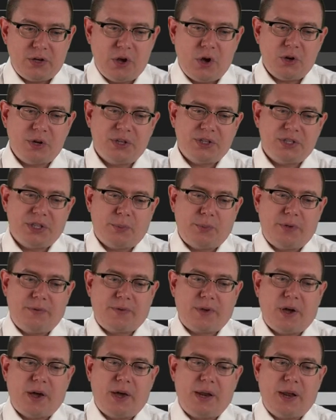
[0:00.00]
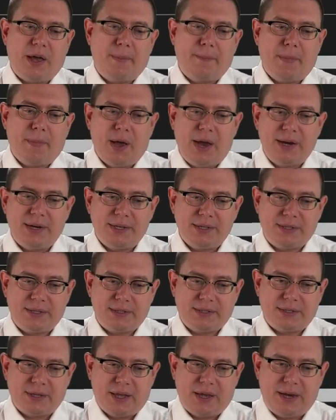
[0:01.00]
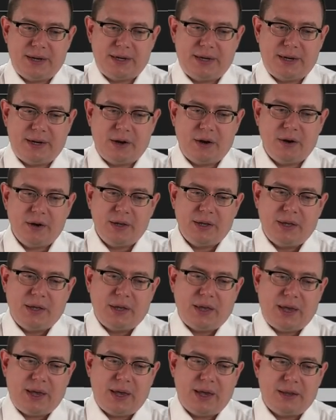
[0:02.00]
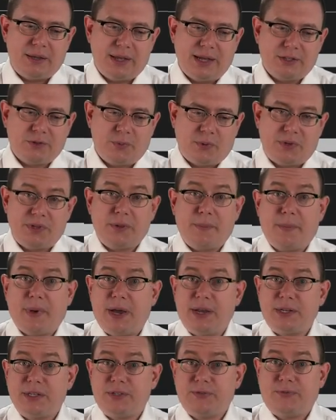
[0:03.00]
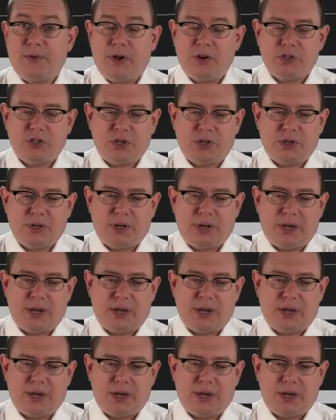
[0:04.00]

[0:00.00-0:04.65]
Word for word: notice that we've got a minus sign here, and that's really the minus function.